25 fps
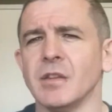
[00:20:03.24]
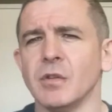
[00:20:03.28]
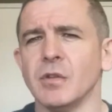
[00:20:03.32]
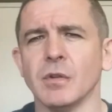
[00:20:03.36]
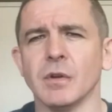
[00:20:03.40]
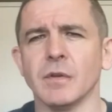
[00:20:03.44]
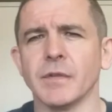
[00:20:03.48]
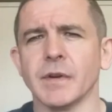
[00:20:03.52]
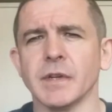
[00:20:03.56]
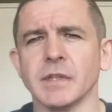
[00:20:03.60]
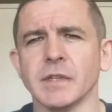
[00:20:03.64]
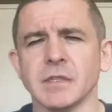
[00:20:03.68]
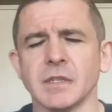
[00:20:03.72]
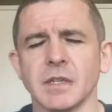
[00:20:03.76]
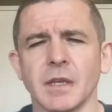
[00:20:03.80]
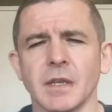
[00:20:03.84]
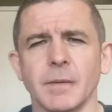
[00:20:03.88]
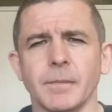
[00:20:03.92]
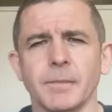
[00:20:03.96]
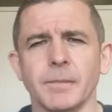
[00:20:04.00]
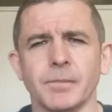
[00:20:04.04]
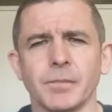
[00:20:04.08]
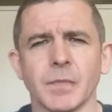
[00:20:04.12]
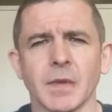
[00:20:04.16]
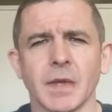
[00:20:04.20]
the
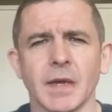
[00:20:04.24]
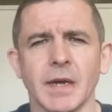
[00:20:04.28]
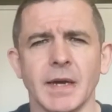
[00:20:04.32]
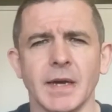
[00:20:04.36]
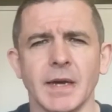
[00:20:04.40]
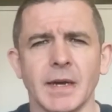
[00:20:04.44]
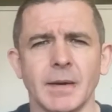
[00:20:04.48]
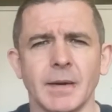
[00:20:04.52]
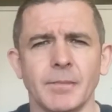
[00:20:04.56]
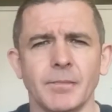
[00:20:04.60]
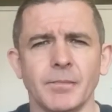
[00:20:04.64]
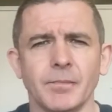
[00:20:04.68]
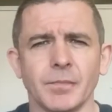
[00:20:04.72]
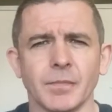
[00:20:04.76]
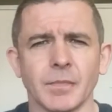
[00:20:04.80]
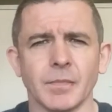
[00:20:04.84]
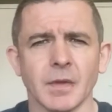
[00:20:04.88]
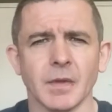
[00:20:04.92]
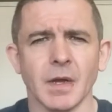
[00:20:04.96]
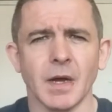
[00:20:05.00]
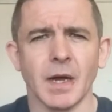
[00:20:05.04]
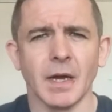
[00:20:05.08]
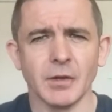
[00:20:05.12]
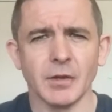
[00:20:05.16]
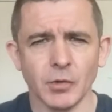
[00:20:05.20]
university. Um,
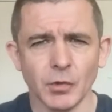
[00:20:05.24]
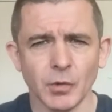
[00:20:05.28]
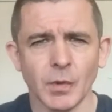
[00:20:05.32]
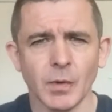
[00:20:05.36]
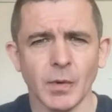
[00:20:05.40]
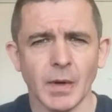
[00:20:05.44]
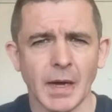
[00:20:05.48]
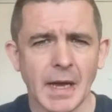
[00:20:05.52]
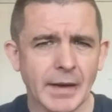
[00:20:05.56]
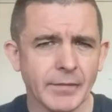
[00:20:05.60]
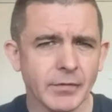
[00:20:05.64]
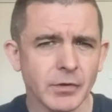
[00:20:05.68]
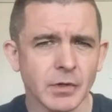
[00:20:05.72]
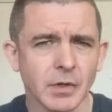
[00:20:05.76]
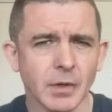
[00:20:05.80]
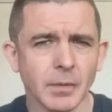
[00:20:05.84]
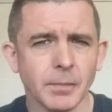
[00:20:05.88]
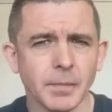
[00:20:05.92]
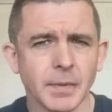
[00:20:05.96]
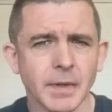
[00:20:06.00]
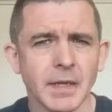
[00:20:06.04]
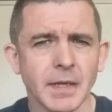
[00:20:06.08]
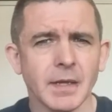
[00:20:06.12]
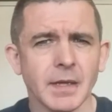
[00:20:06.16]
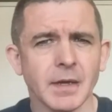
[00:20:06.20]
I do have a
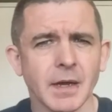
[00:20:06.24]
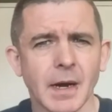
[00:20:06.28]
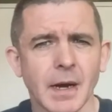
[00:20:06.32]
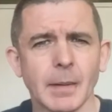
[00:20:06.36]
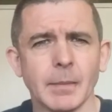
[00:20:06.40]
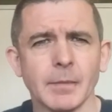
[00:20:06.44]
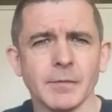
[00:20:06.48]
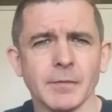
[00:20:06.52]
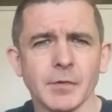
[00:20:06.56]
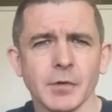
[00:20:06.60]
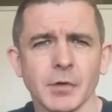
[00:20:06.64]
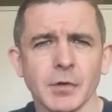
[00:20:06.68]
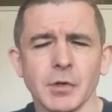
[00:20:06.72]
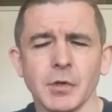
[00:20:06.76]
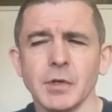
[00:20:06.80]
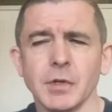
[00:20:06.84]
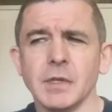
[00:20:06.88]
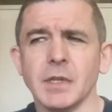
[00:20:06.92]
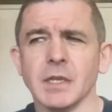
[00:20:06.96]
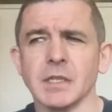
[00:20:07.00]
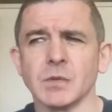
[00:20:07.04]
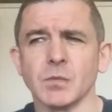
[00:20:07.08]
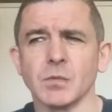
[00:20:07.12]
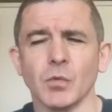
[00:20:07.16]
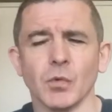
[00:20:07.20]
company, Carbon for Good,
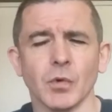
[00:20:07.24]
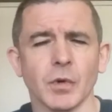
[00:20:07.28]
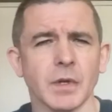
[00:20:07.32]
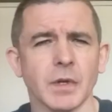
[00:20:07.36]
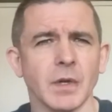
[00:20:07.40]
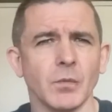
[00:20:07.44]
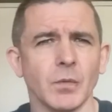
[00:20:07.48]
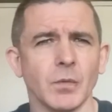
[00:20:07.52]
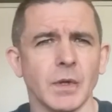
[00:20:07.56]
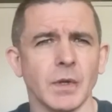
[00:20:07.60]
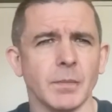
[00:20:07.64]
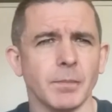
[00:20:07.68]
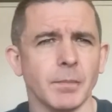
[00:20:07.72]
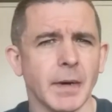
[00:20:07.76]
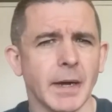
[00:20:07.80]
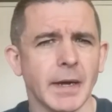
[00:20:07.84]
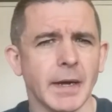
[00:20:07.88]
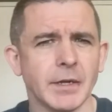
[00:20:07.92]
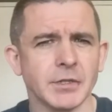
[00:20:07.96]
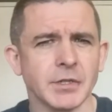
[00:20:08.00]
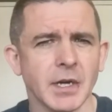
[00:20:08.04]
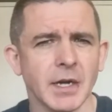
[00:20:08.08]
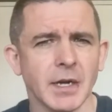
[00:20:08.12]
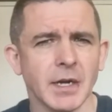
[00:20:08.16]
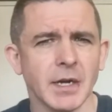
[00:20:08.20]
that's working with
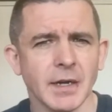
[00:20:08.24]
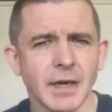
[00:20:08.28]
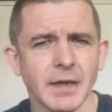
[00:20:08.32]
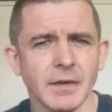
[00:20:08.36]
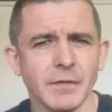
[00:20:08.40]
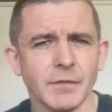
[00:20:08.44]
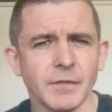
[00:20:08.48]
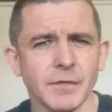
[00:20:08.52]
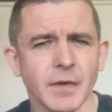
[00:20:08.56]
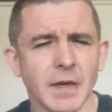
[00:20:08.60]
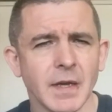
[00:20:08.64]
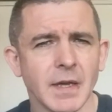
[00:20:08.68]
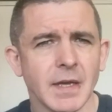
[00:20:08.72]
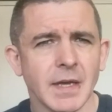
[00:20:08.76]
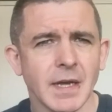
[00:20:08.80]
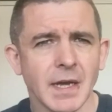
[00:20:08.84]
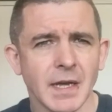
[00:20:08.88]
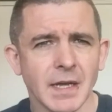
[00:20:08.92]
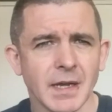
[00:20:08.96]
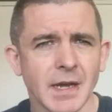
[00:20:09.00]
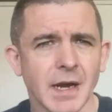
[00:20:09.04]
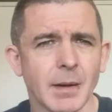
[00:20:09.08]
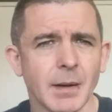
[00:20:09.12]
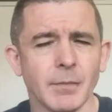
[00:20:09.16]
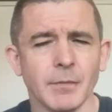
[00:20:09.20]
Biochar Life,
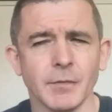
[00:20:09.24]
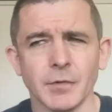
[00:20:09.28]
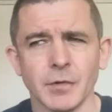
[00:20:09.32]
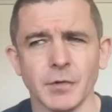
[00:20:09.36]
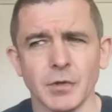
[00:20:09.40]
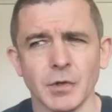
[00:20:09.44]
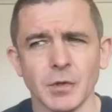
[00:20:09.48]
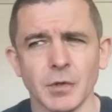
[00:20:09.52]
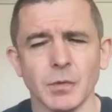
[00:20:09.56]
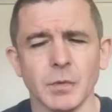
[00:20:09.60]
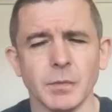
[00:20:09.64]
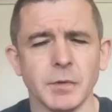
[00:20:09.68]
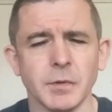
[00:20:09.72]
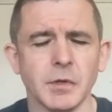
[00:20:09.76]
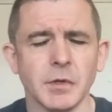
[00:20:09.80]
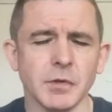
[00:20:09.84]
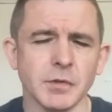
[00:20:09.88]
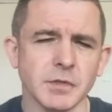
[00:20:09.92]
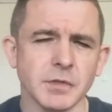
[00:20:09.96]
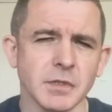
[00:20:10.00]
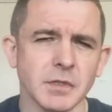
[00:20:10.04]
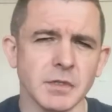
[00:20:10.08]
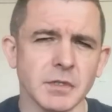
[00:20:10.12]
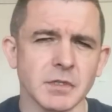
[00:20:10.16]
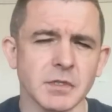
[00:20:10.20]
and Carbon for Good will be
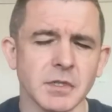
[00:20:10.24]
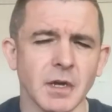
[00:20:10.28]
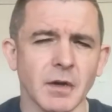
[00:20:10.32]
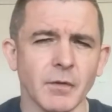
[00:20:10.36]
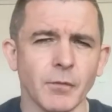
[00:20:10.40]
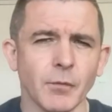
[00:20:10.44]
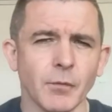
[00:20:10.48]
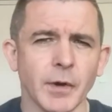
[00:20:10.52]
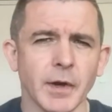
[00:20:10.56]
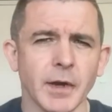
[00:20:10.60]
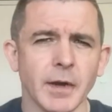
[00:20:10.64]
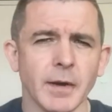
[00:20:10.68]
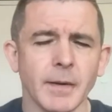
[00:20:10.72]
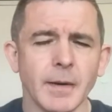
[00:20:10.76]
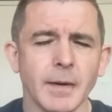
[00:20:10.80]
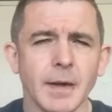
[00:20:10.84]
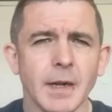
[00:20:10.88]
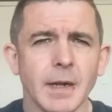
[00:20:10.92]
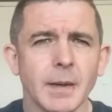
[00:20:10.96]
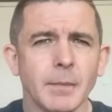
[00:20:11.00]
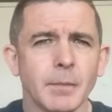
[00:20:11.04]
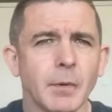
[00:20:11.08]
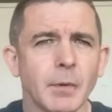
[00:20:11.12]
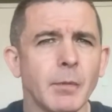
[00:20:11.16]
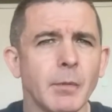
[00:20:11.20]
using the software.
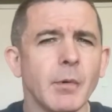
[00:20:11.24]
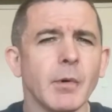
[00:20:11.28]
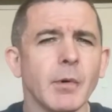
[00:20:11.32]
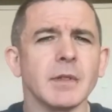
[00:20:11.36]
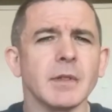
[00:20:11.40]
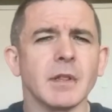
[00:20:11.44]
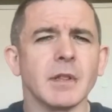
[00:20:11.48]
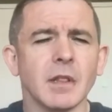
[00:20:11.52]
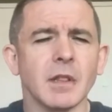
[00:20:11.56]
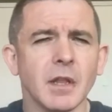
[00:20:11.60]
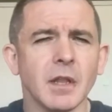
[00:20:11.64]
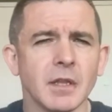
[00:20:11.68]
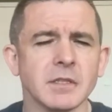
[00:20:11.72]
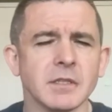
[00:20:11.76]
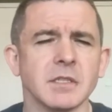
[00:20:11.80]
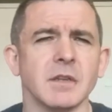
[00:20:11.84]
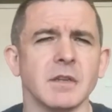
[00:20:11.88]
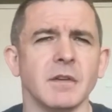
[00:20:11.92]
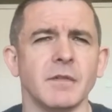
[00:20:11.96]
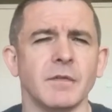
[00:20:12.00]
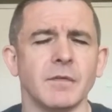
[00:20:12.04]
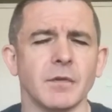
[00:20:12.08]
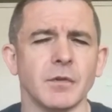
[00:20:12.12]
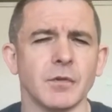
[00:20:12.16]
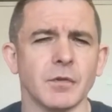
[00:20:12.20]
But we want lots
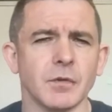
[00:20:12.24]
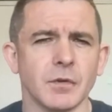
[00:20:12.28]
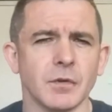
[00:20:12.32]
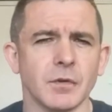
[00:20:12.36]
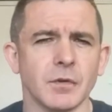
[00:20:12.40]
of